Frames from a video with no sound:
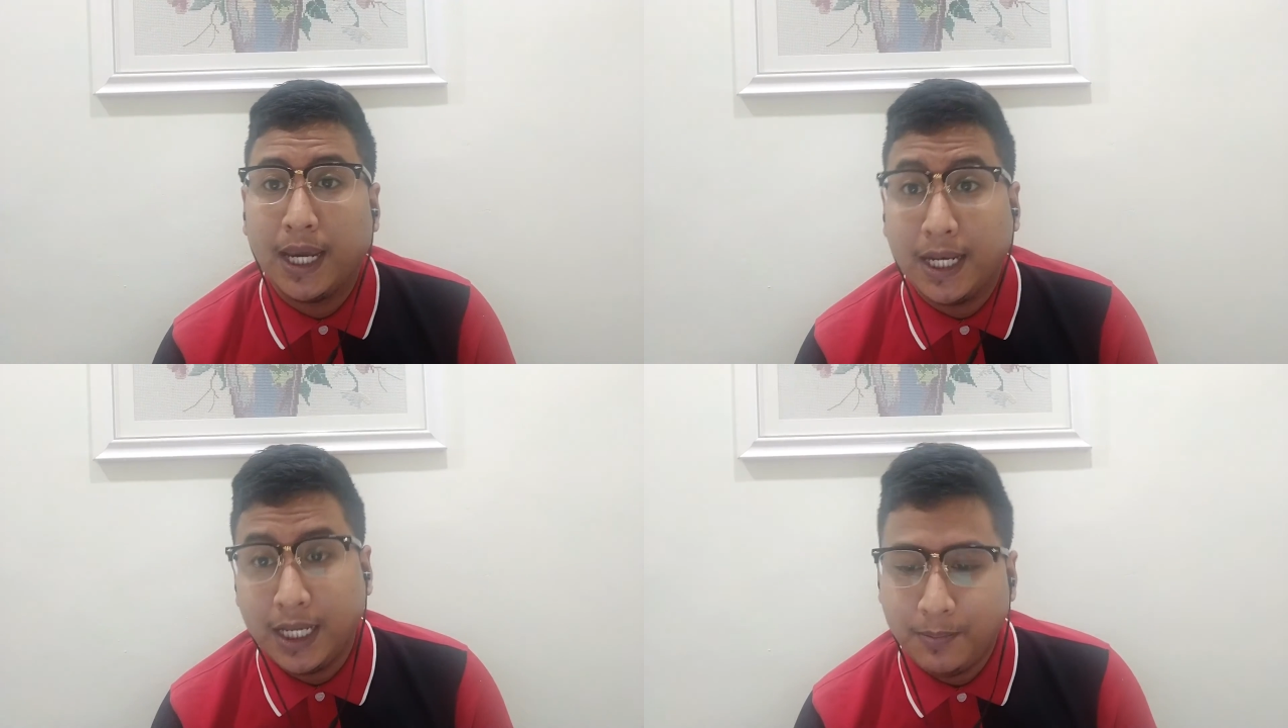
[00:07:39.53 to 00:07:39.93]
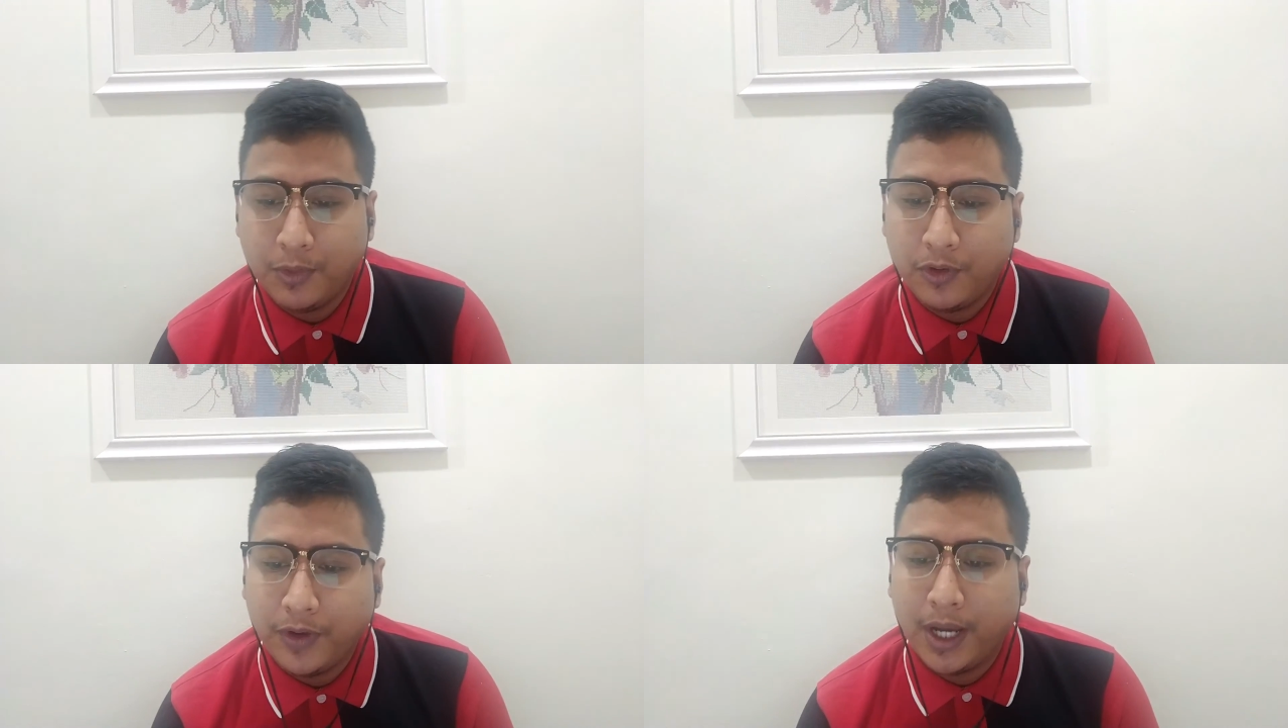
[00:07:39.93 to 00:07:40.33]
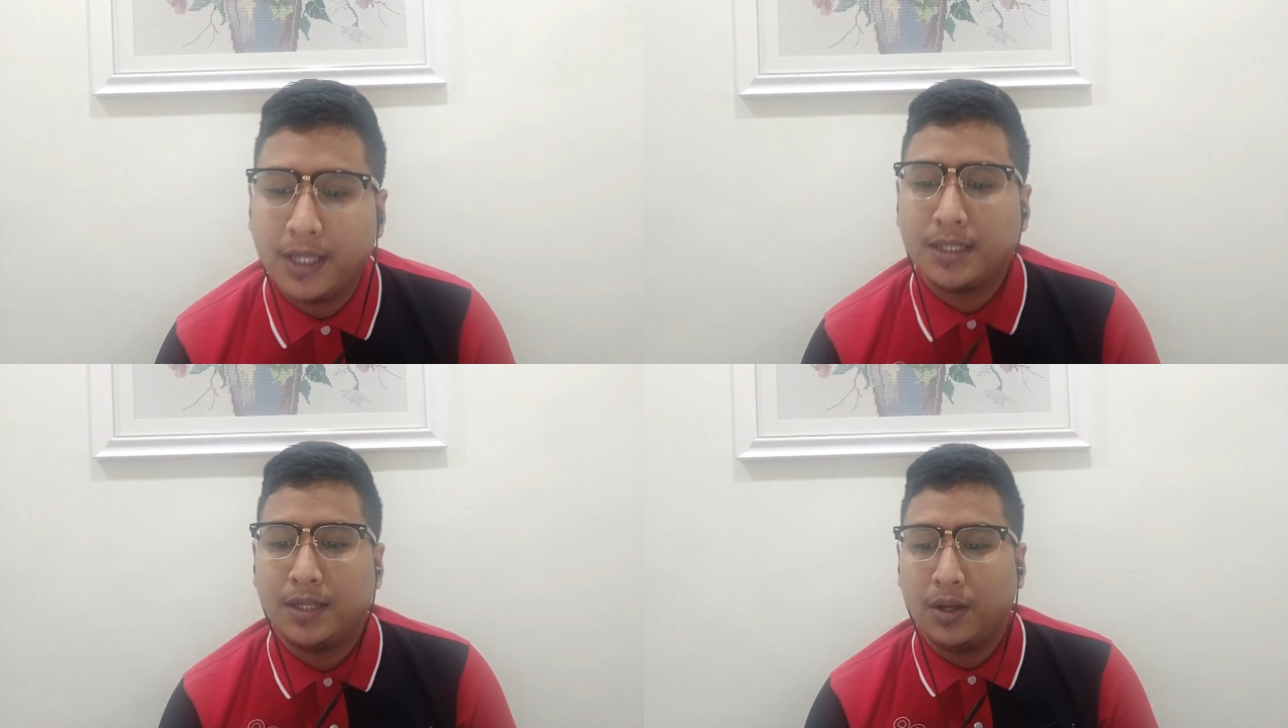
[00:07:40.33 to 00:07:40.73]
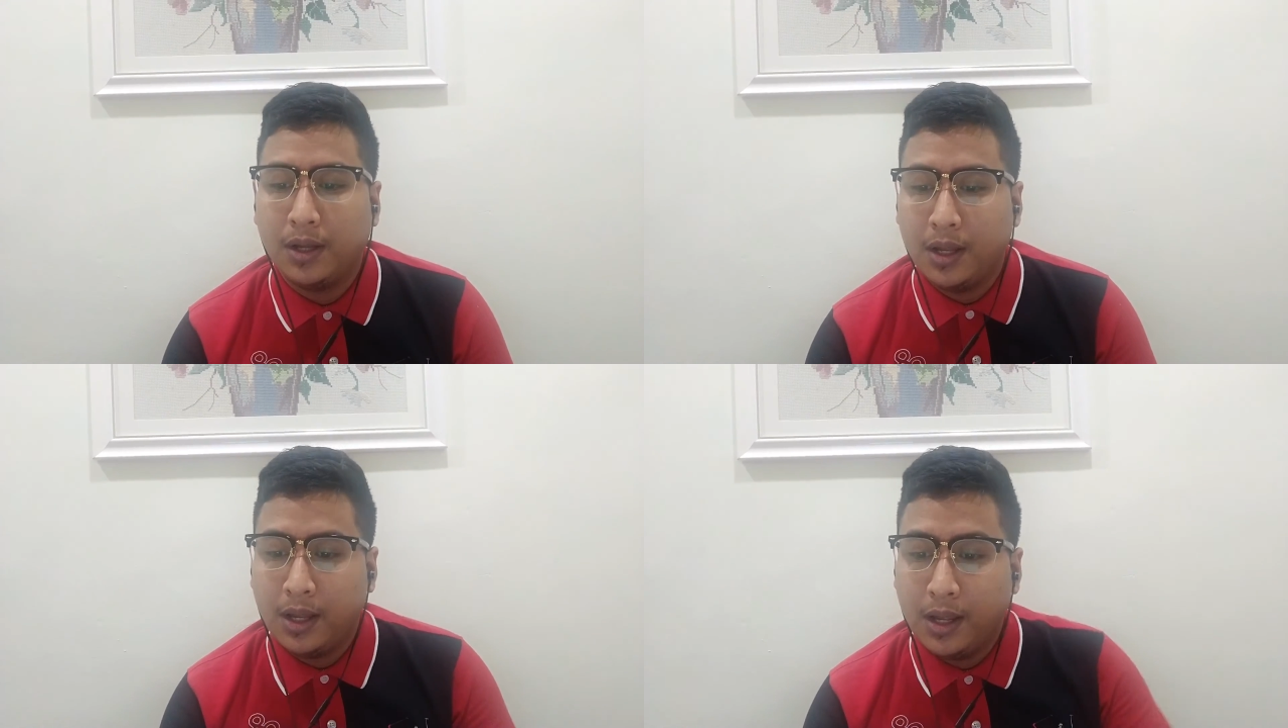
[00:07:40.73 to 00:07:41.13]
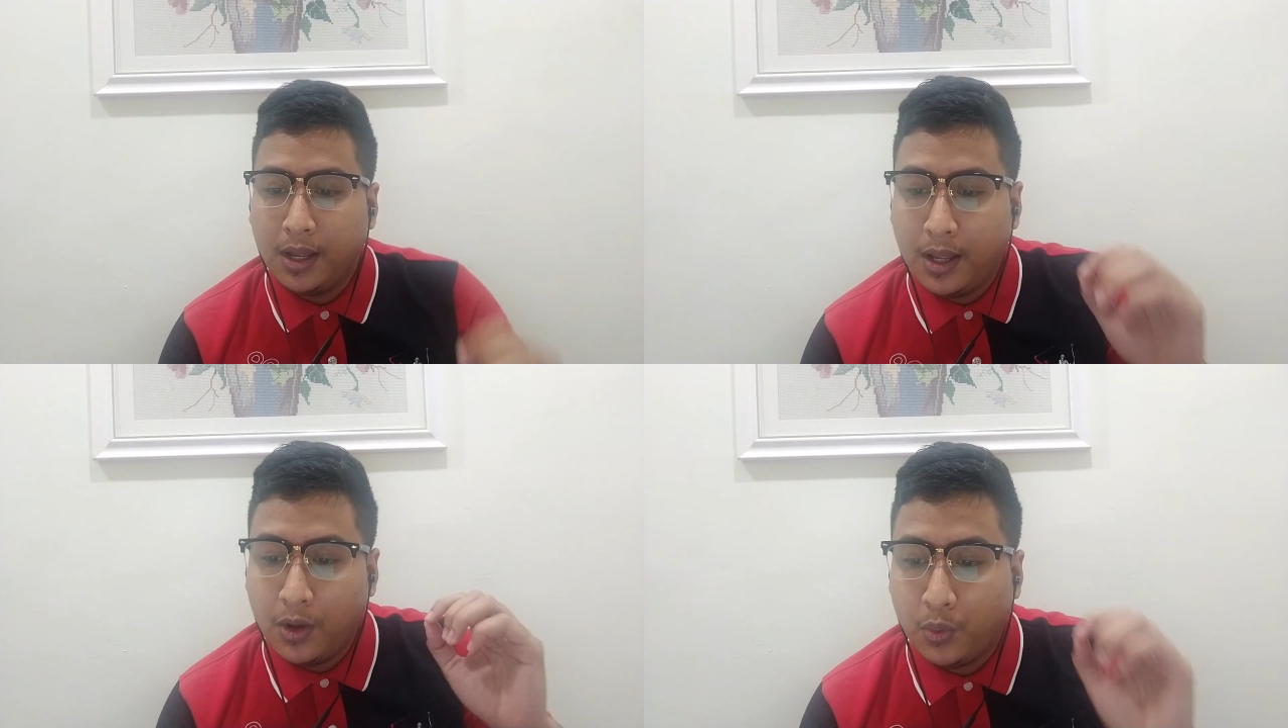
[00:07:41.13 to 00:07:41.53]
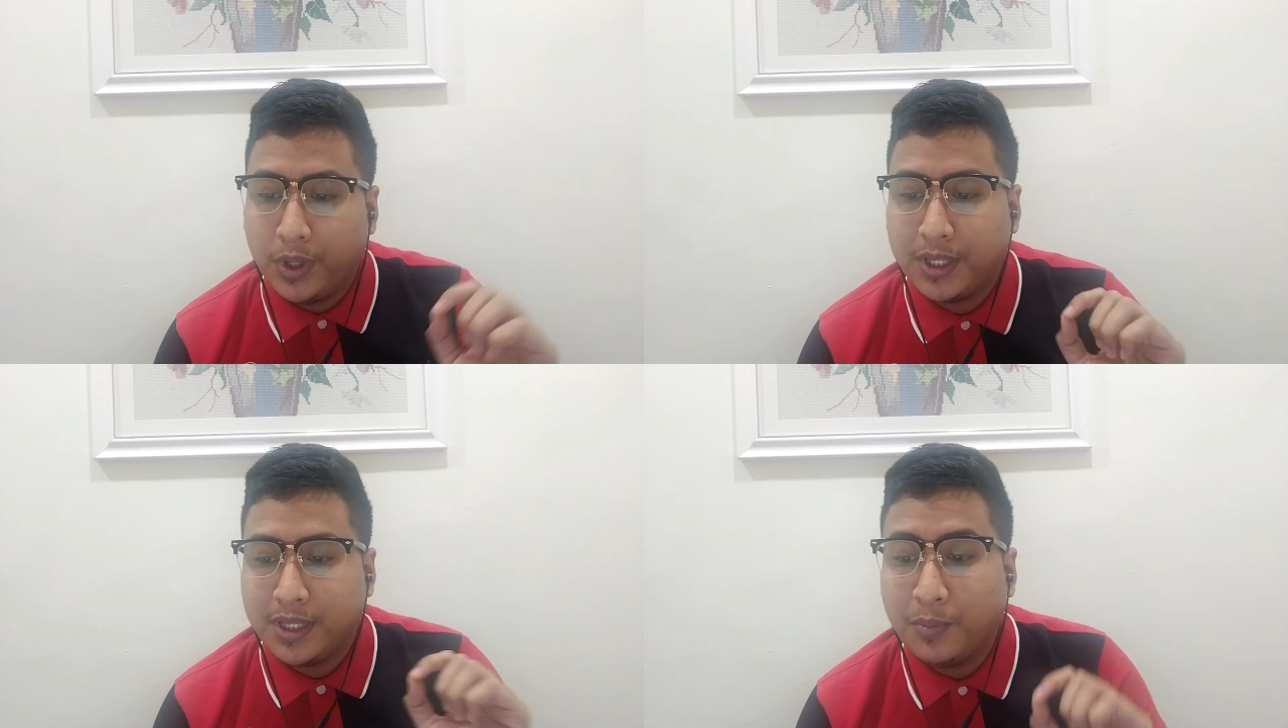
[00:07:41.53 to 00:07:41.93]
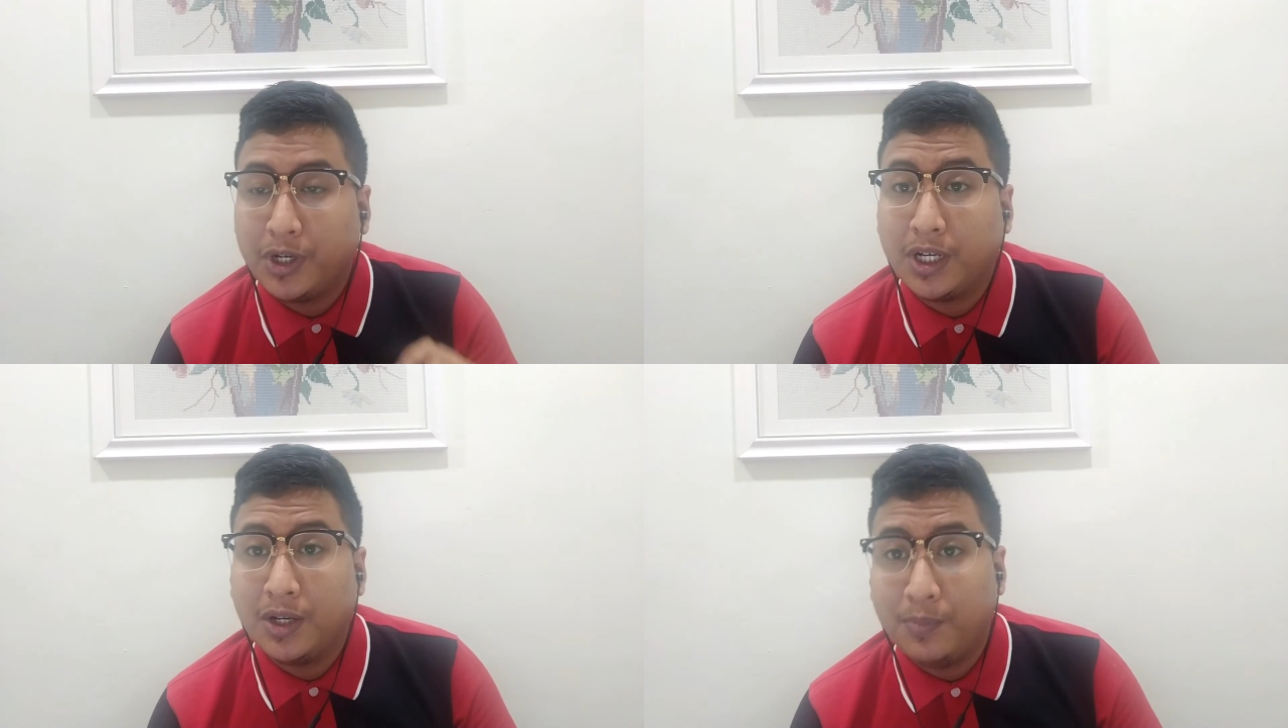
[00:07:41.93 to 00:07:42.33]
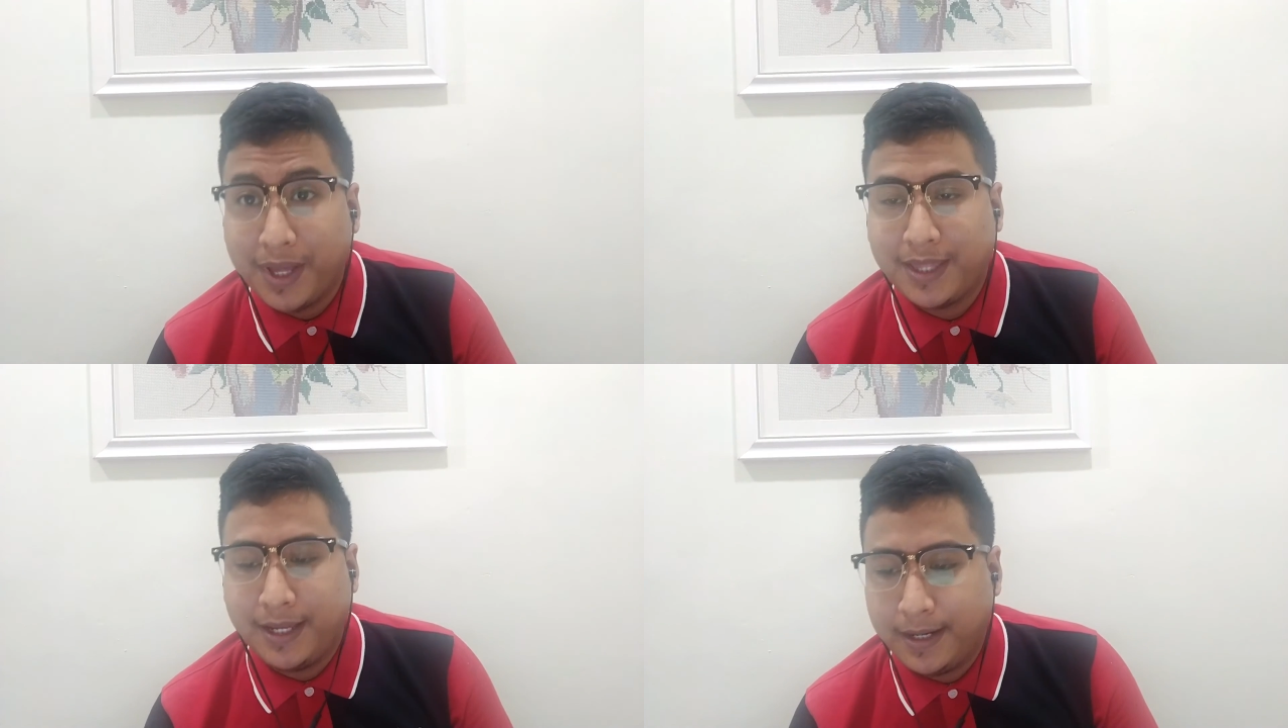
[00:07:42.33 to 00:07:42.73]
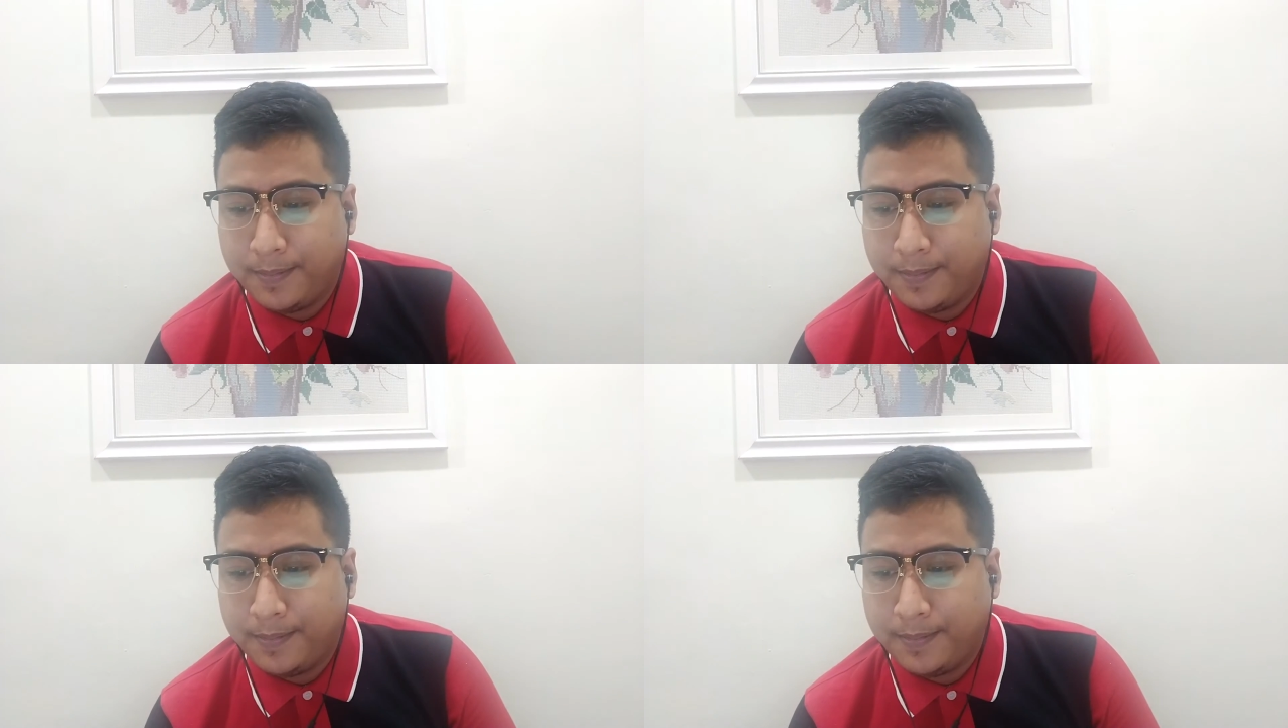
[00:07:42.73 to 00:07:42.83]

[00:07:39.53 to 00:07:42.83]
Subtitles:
and improvise with numerical method.